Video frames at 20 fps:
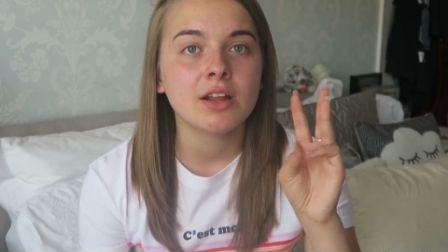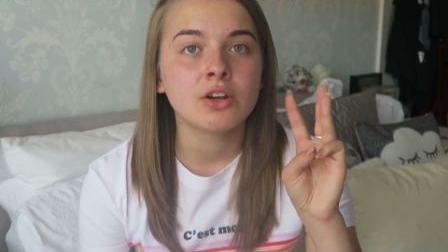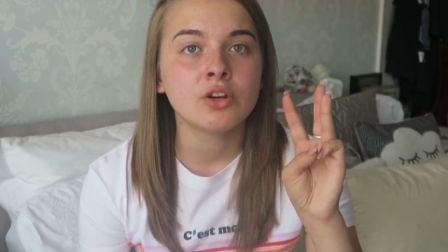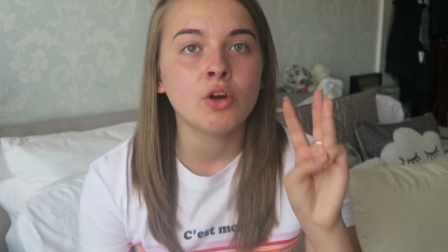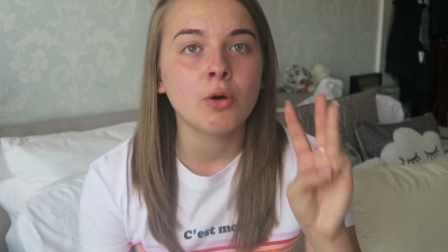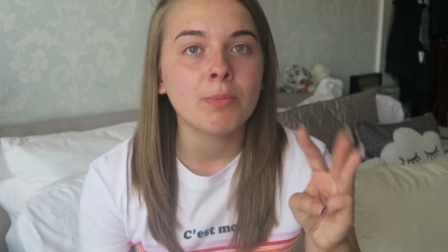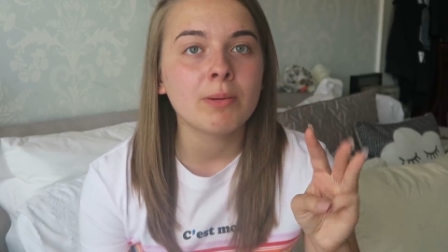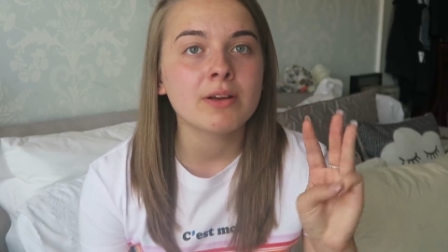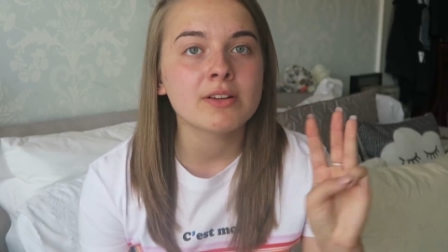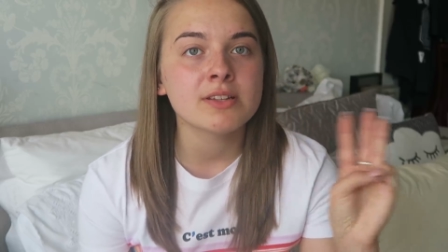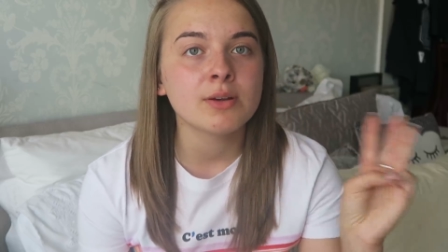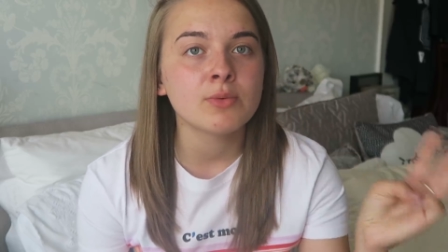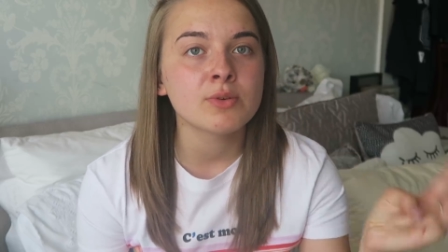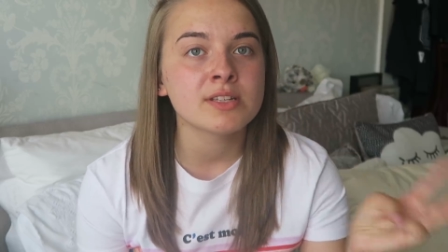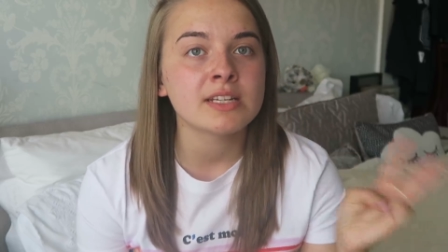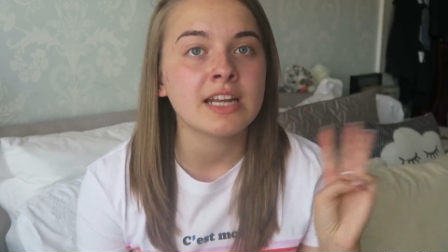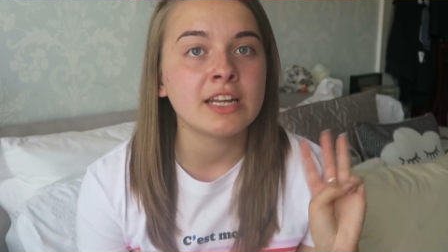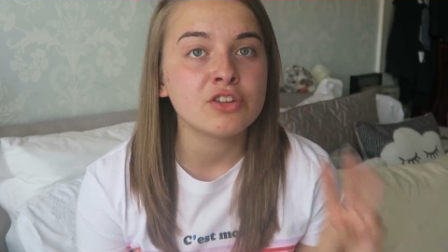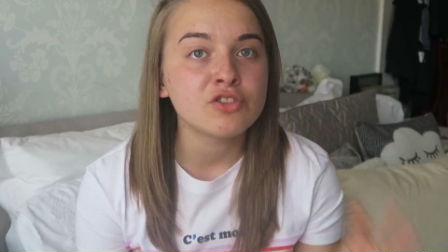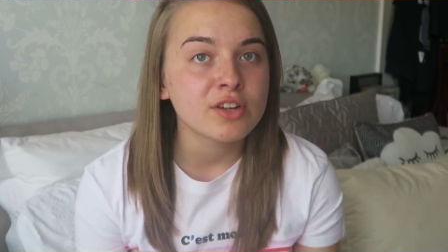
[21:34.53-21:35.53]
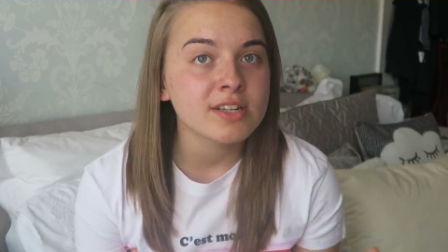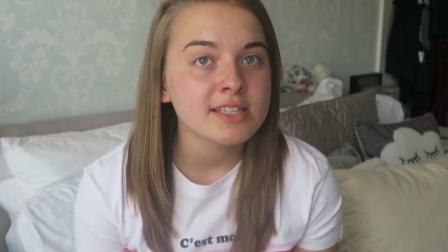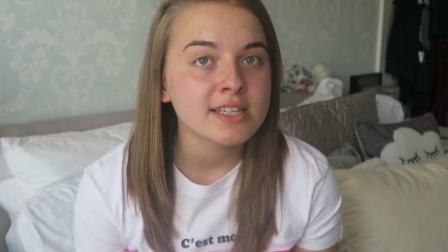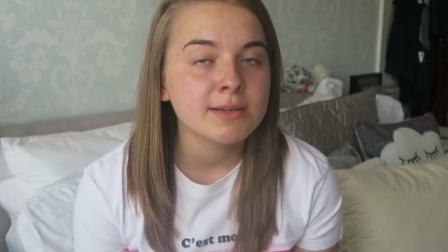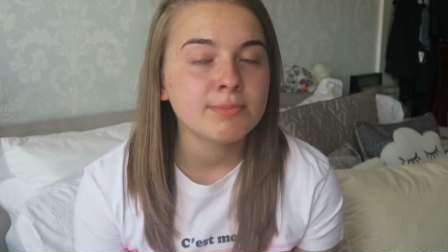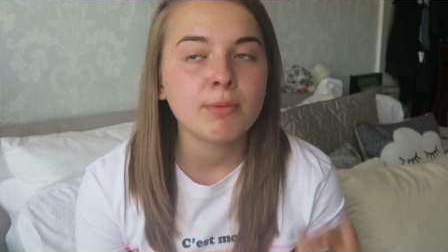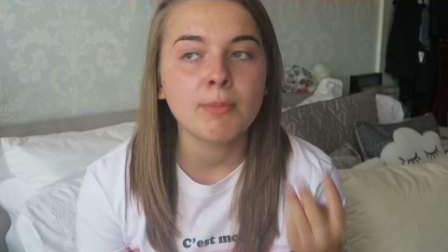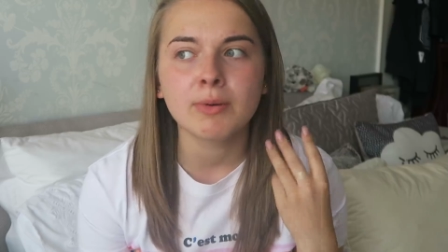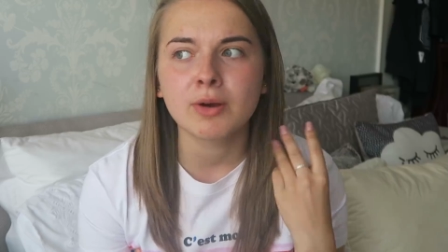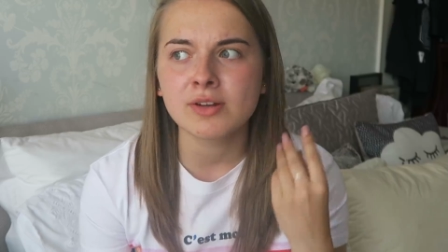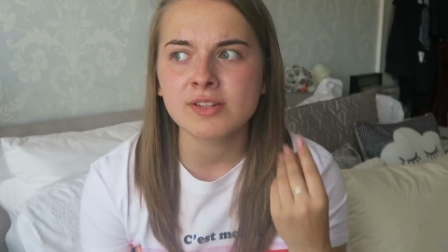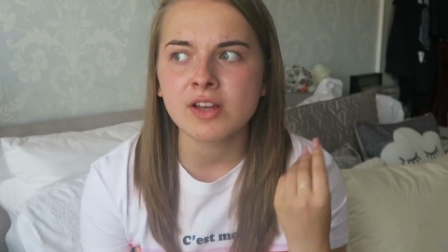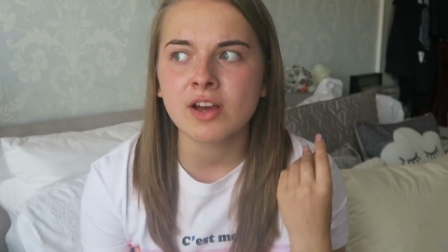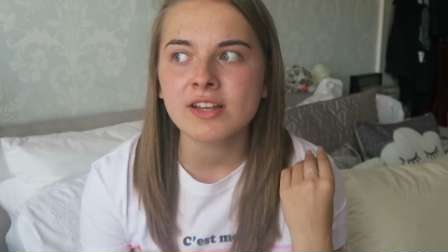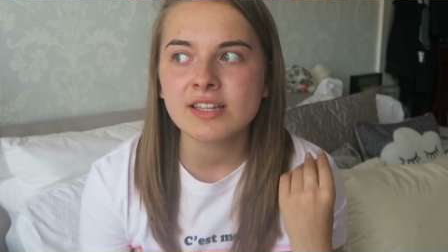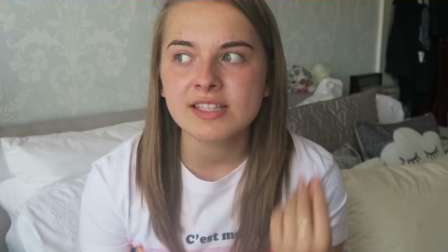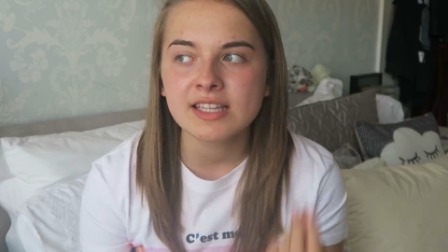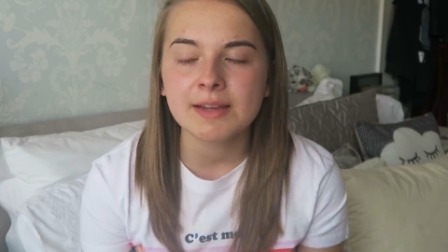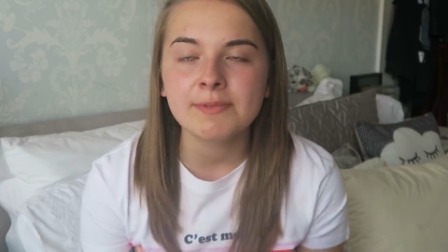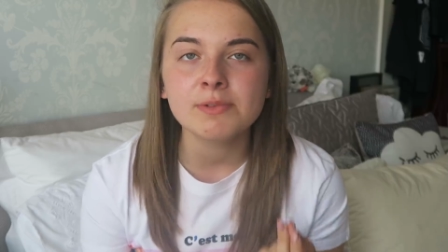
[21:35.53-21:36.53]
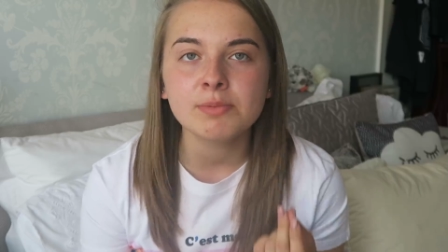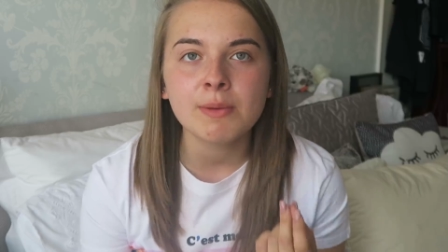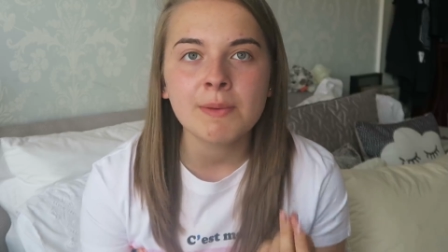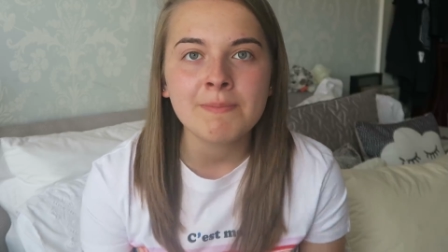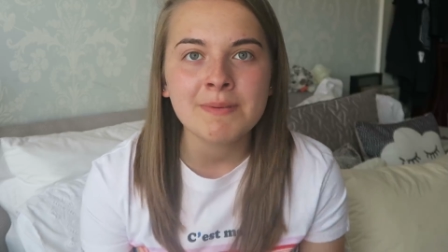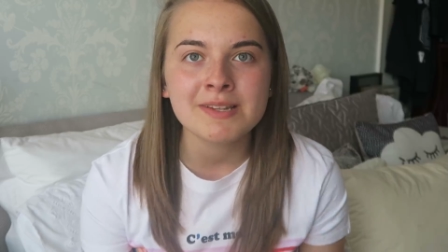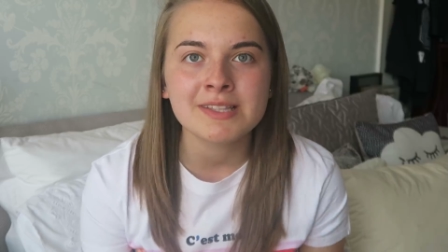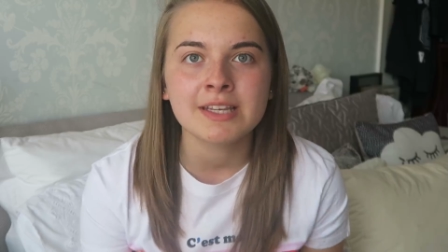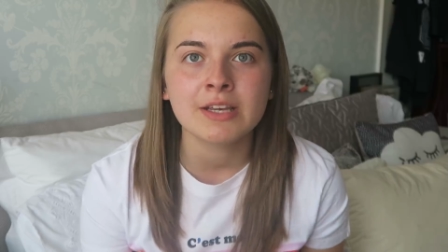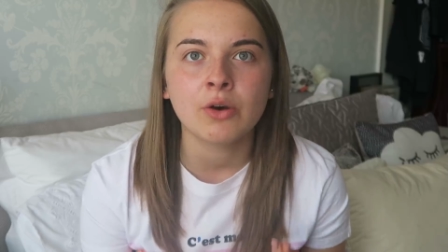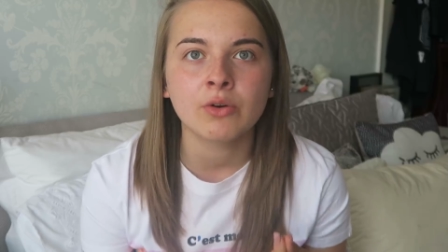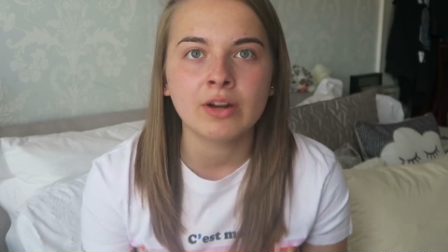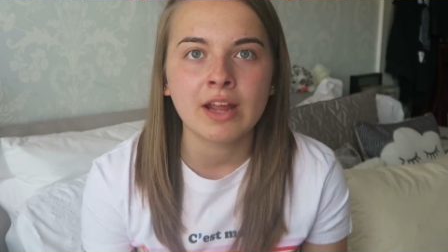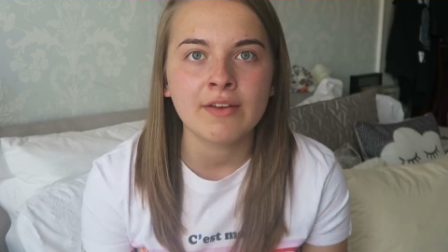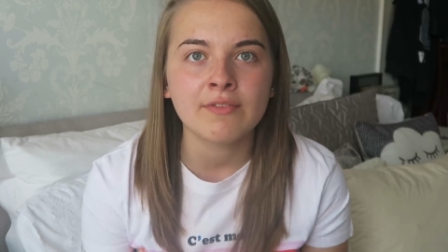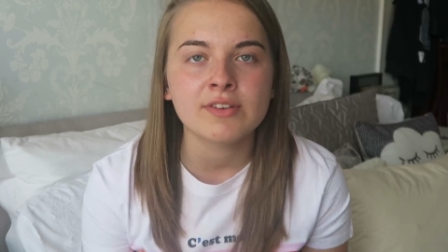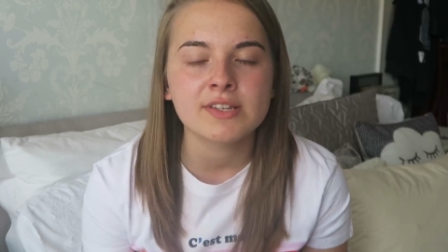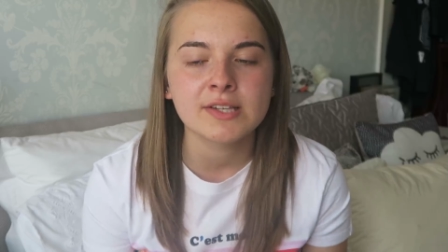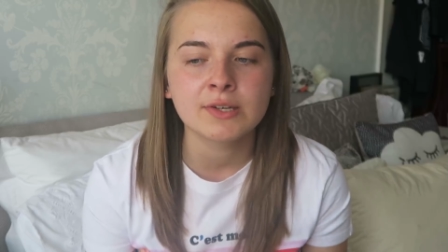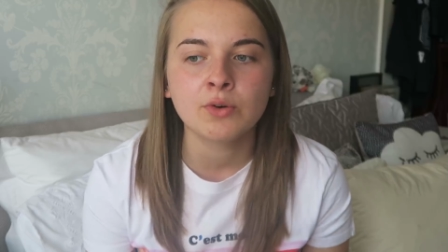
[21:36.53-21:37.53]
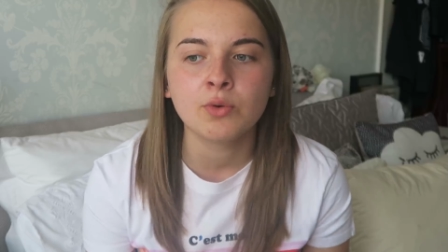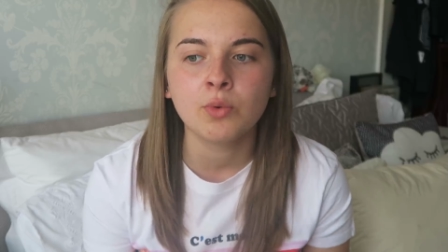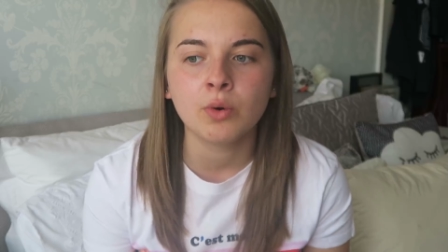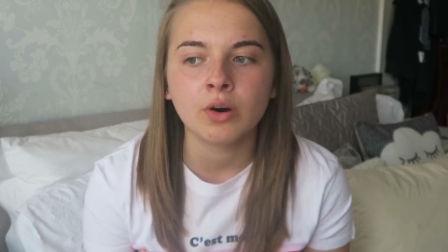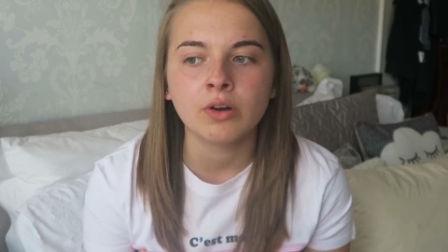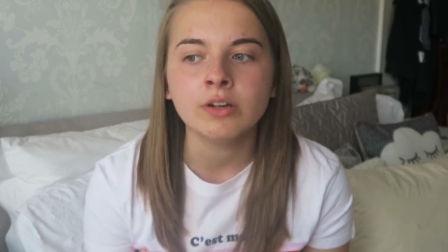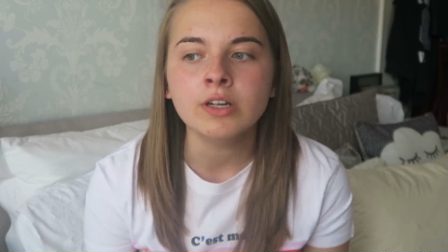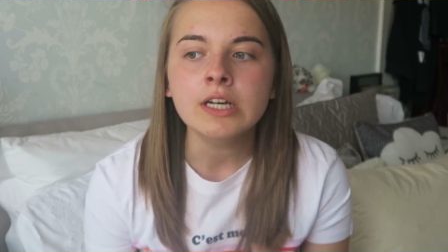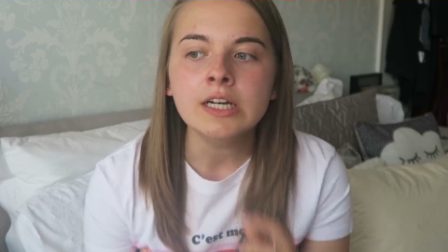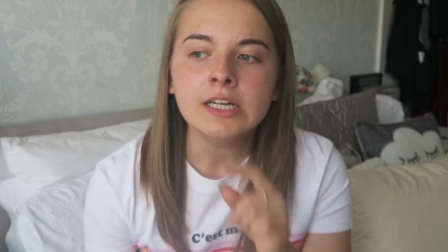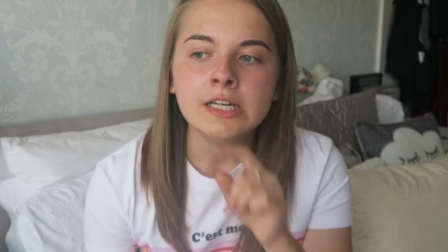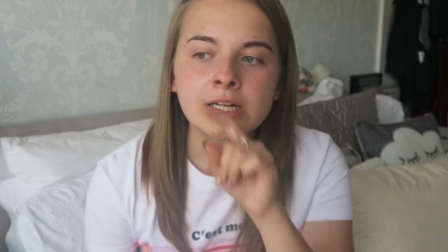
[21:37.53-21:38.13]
not because I wasn't interested, but because I seemed to be busy on every single one.